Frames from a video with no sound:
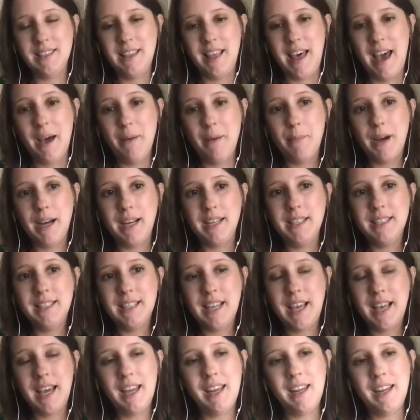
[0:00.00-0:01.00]
that
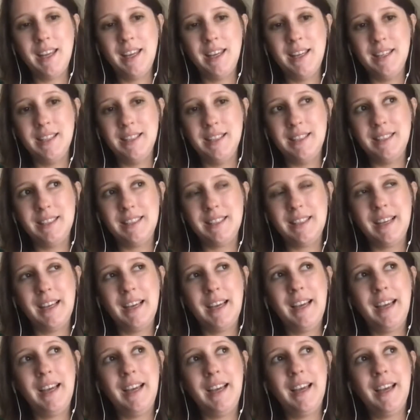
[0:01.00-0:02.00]
mindset is
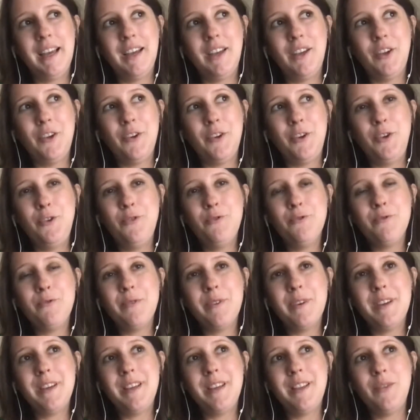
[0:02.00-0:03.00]

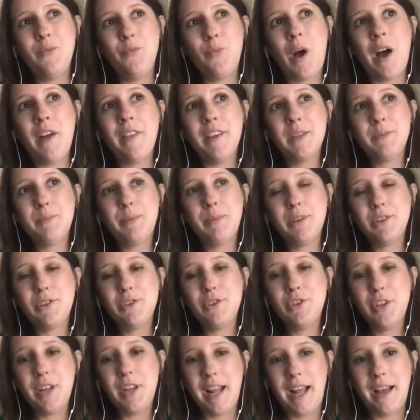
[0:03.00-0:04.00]
while this person
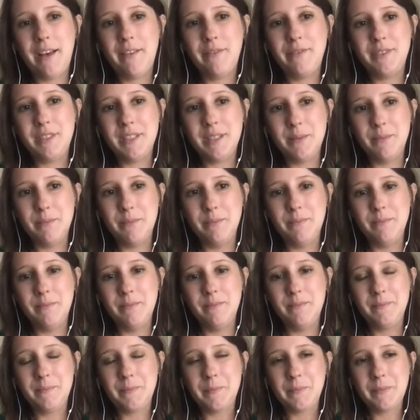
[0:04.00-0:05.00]
should have some
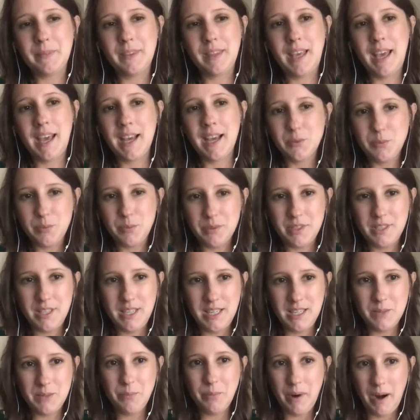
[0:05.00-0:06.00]

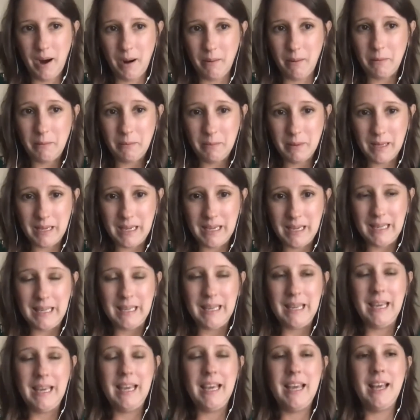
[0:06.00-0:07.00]
expertise, probably,
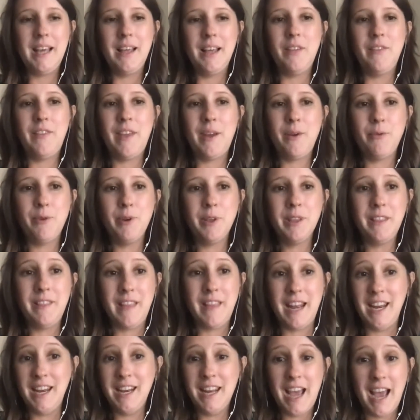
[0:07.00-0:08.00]
they
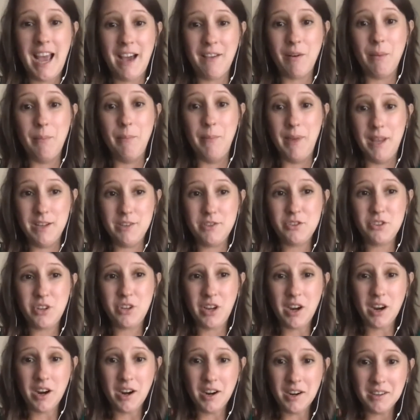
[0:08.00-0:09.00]
need to have a ministry
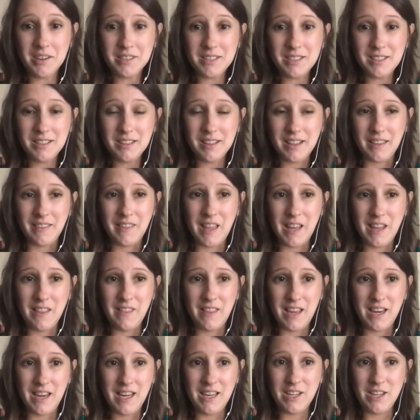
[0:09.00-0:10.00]
heart. Like,
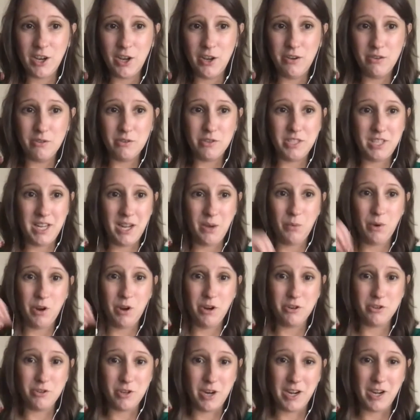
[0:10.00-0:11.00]
they need to understand what
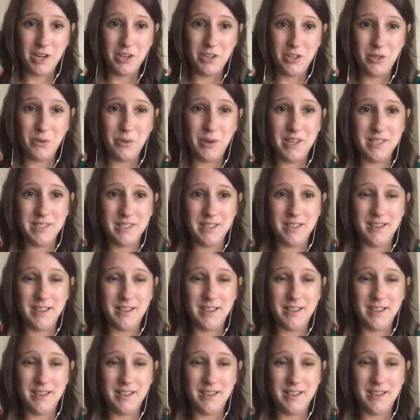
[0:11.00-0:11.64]
you're trying to do as